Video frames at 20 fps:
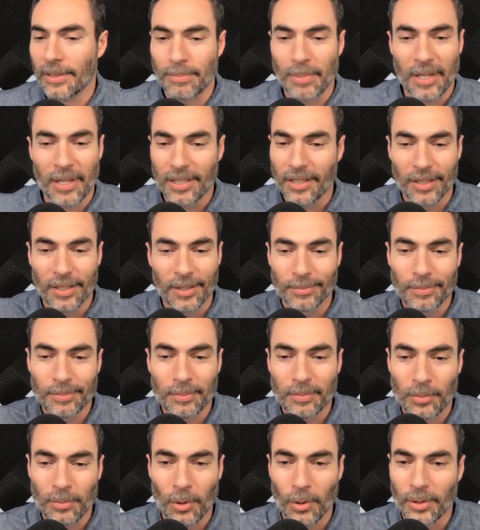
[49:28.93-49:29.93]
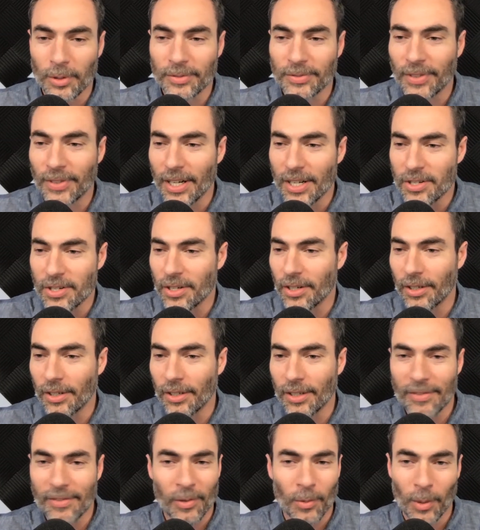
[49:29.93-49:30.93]
but Roland
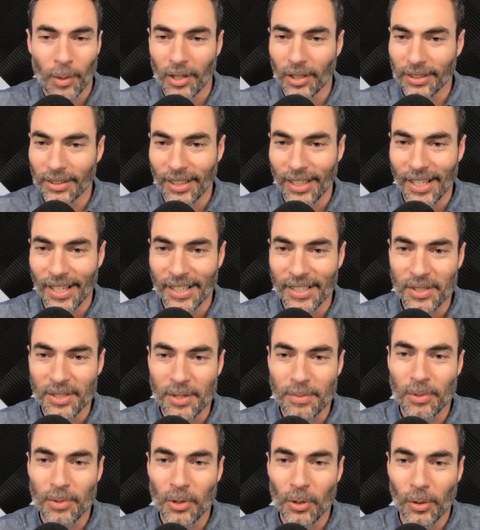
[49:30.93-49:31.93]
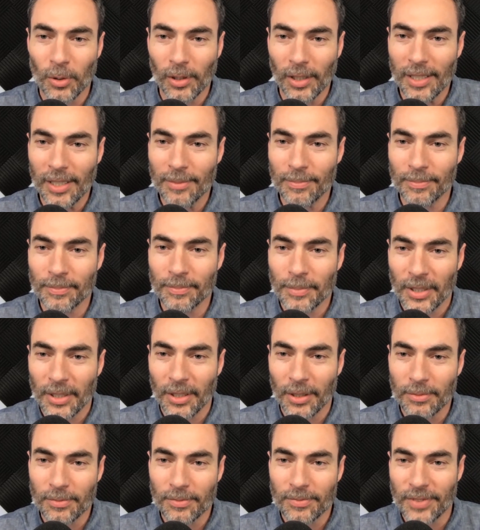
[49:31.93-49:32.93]
Frasier everywhere online, just Google him,
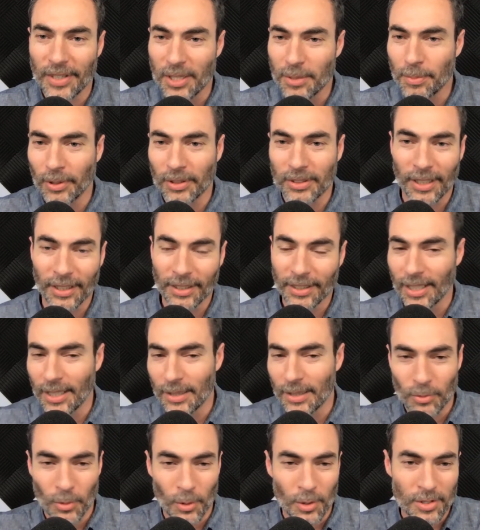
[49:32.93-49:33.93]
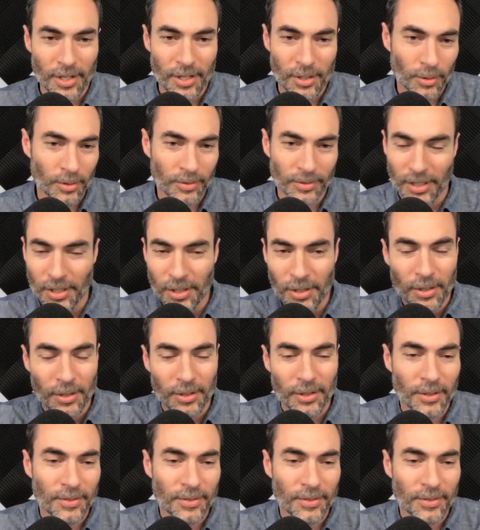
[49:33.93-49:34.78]
Facebook.com/Roland Frasier.